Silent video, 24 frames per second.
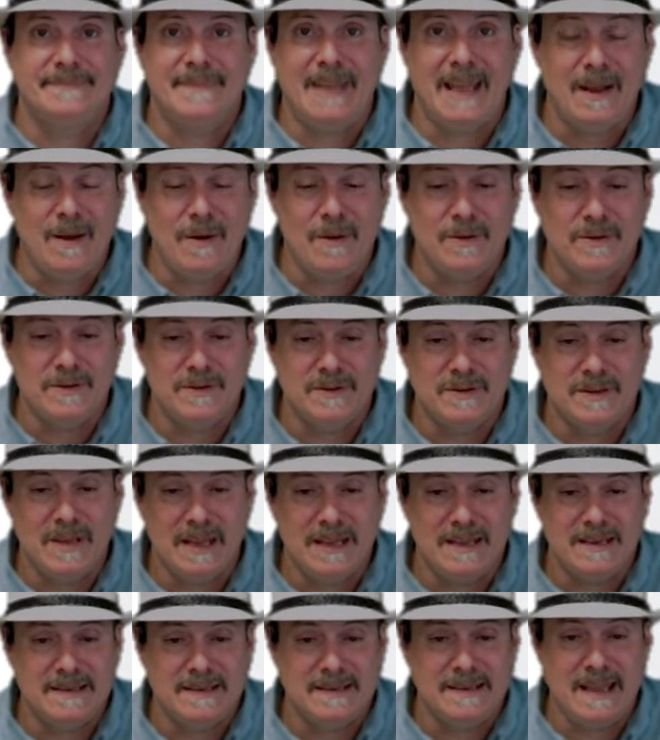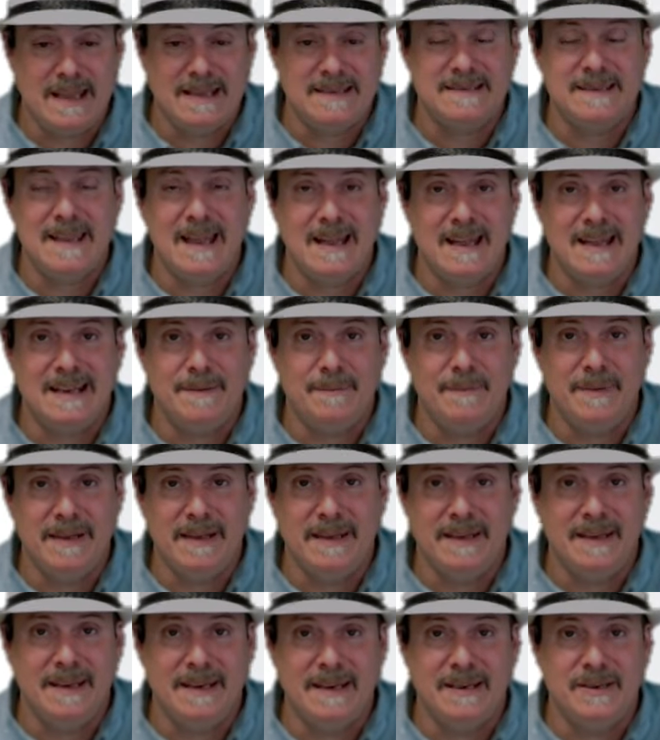That goes. That's that's not going to
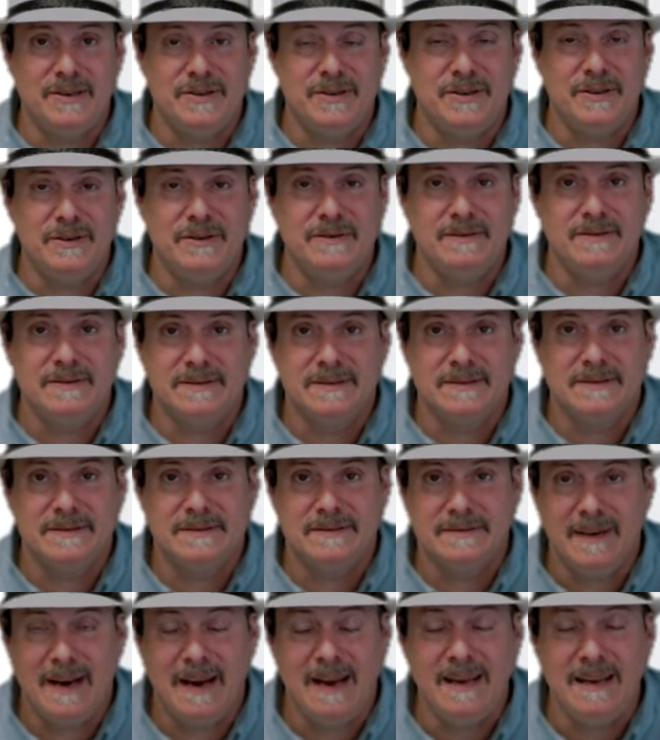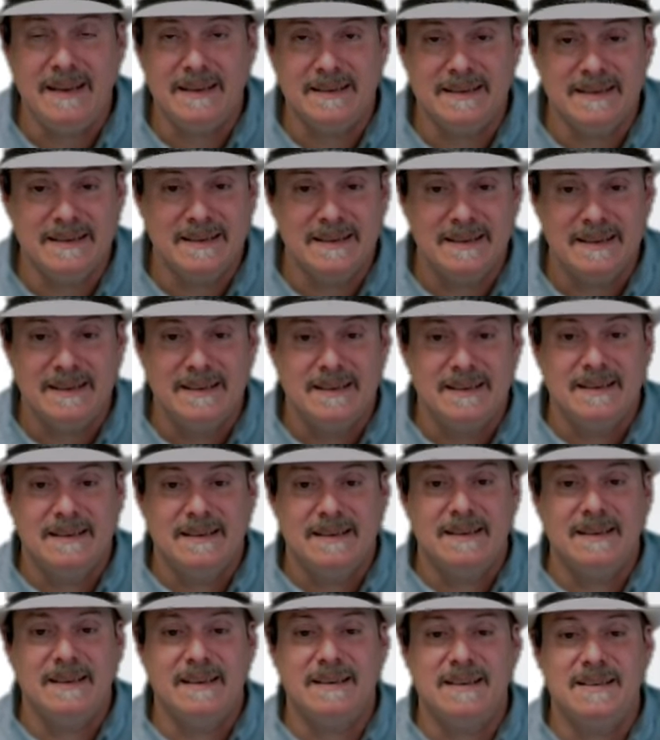be an issue, right?
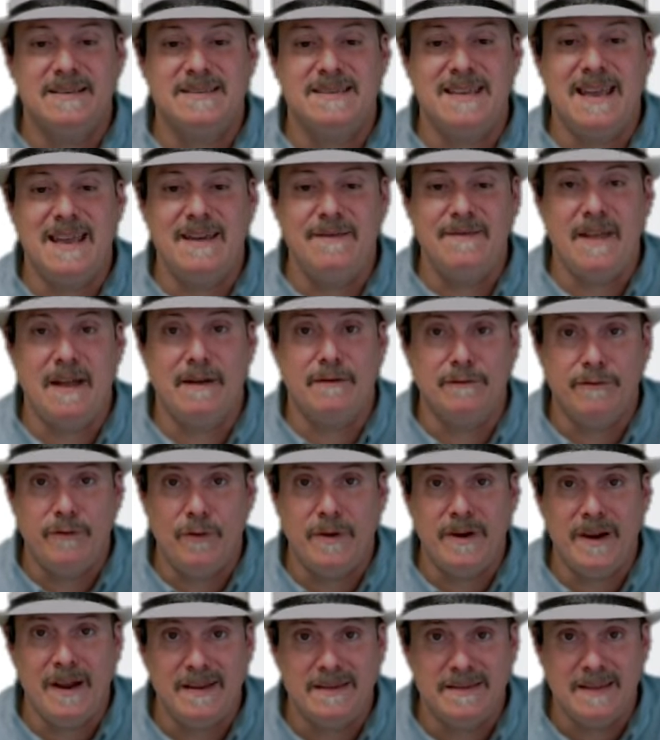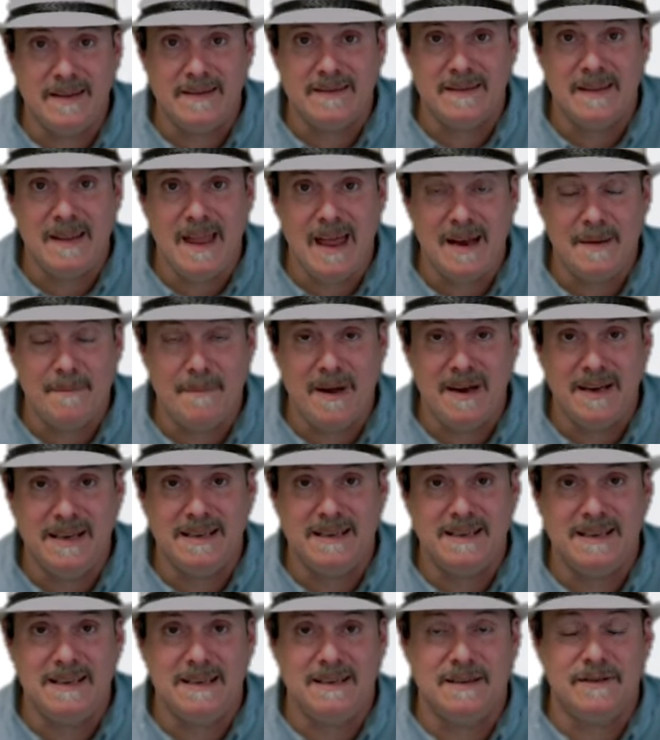They're going to save that. And 49 cents a lot of money
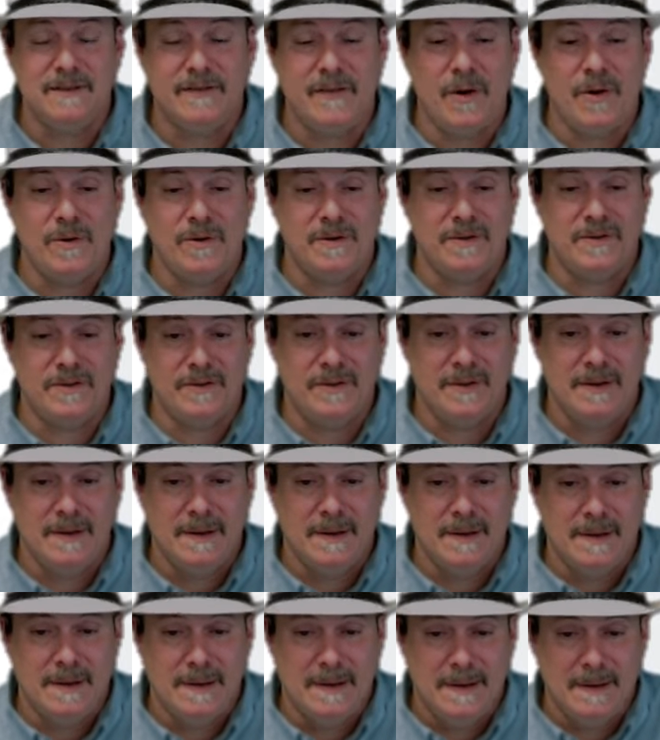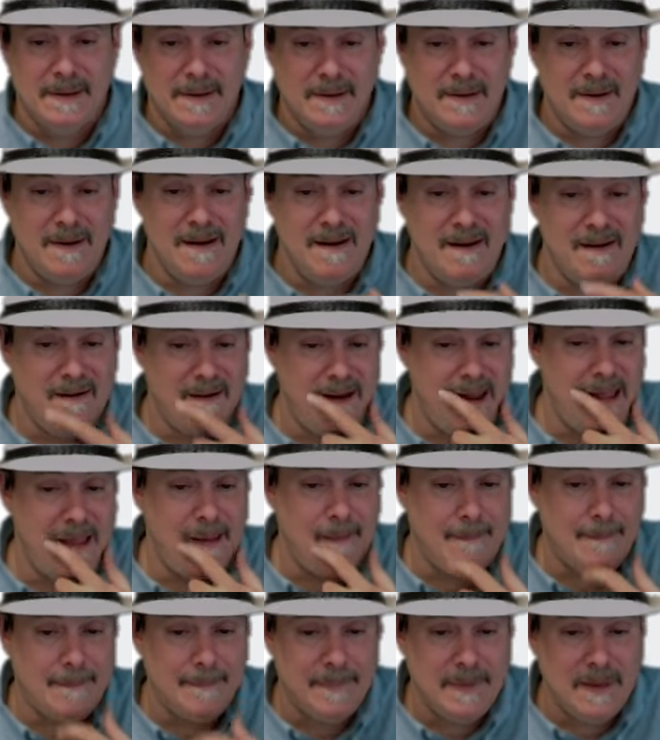to these folks. All
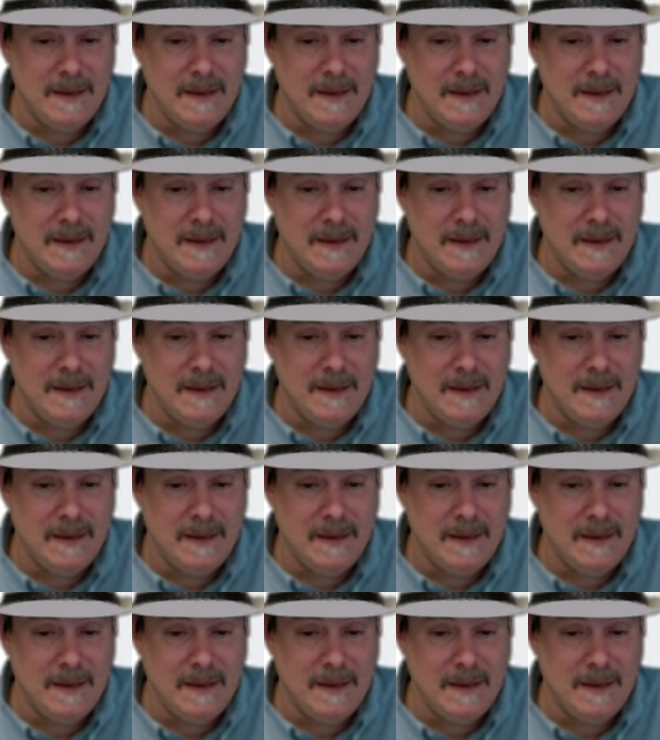right.